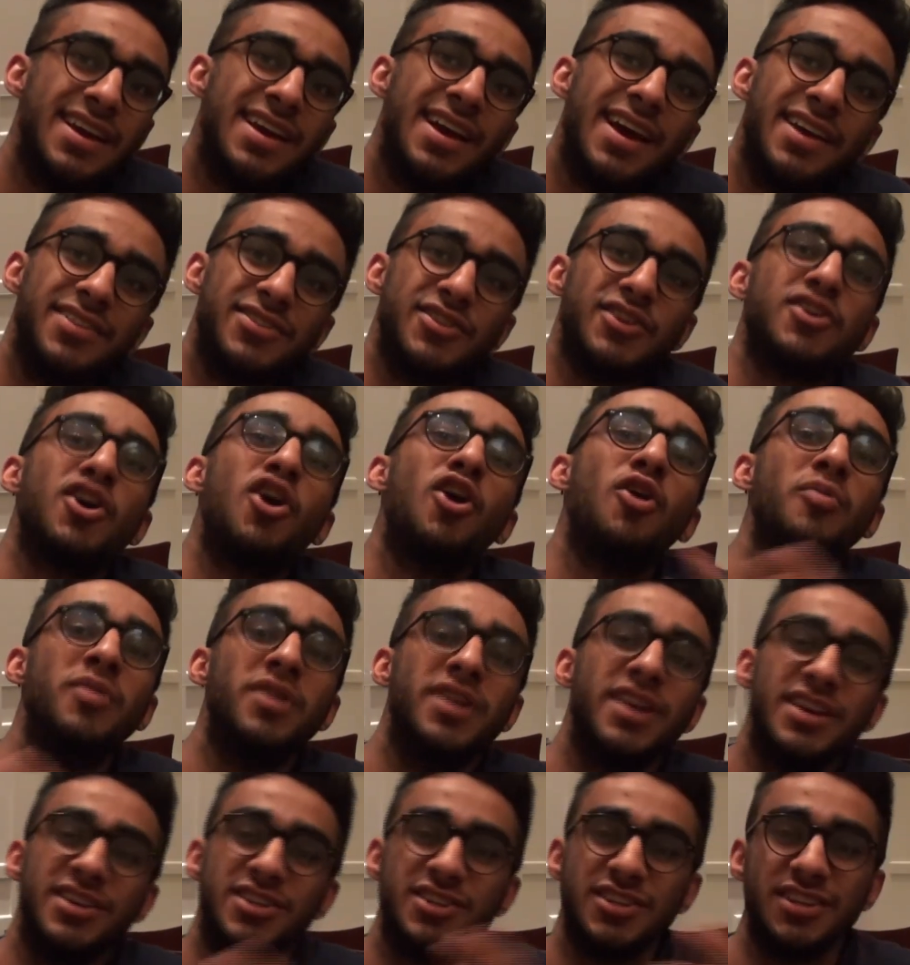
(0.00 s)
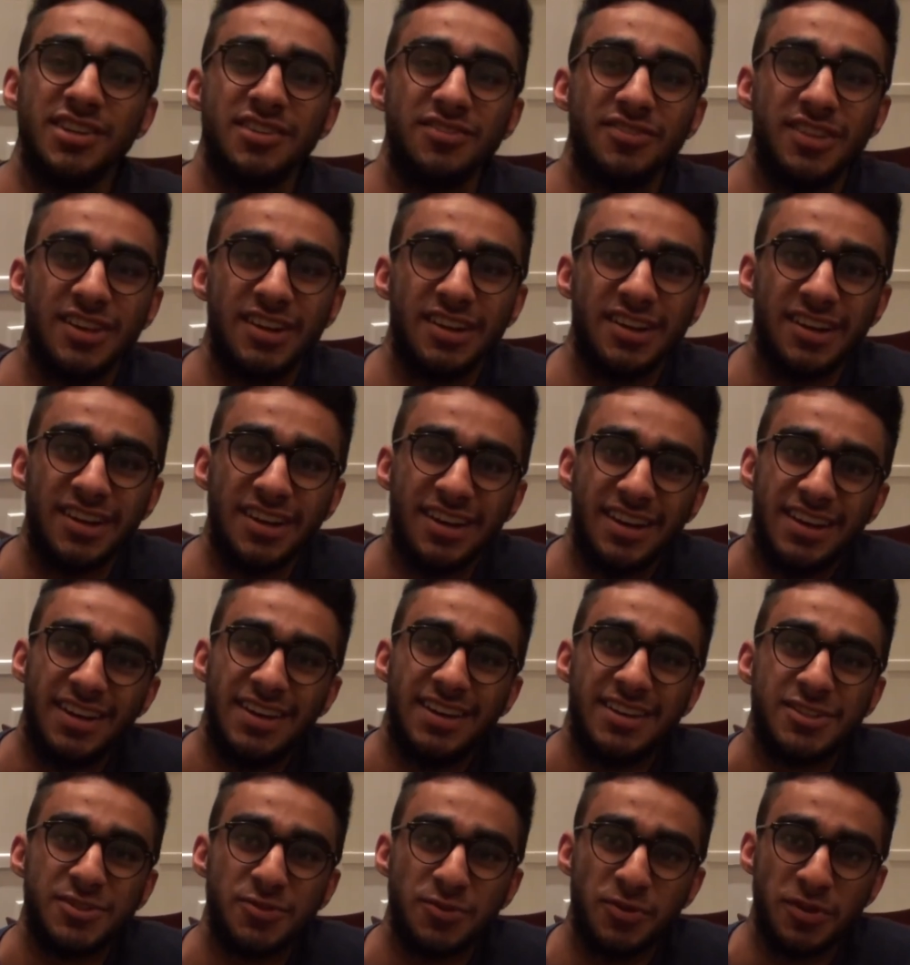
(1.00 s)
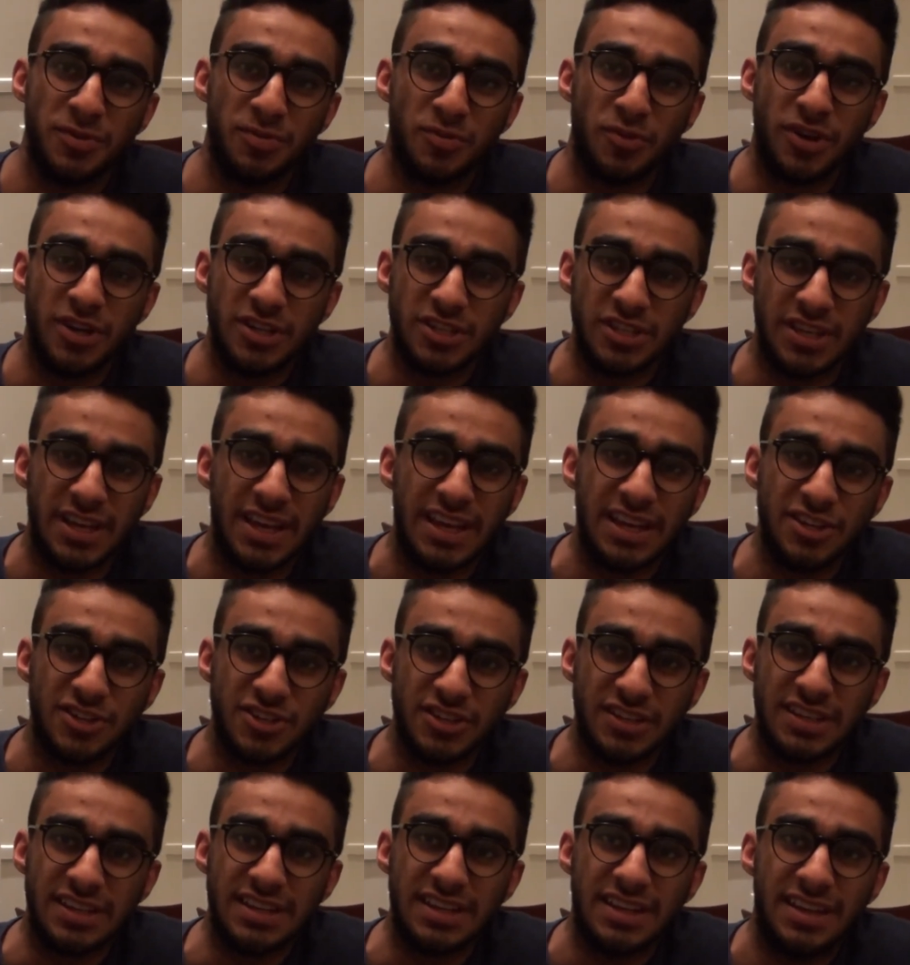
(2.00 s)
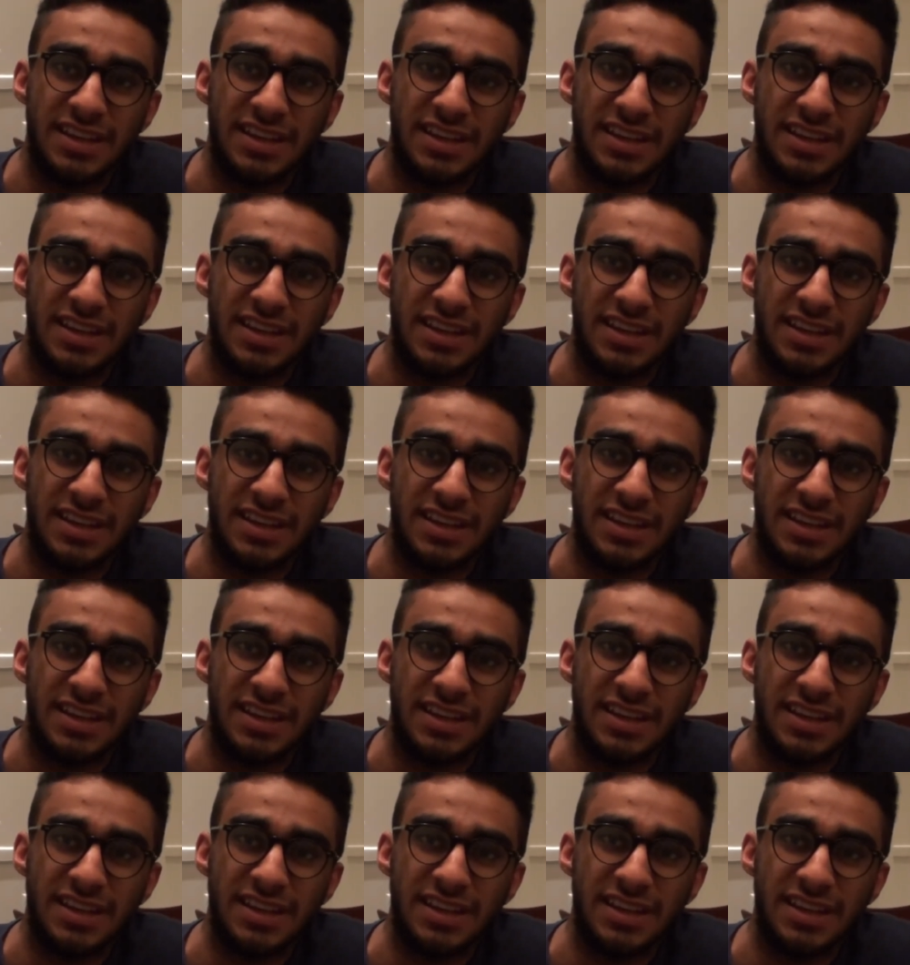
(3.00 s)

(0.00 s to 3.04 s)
at the culmination of their Swarthmore education.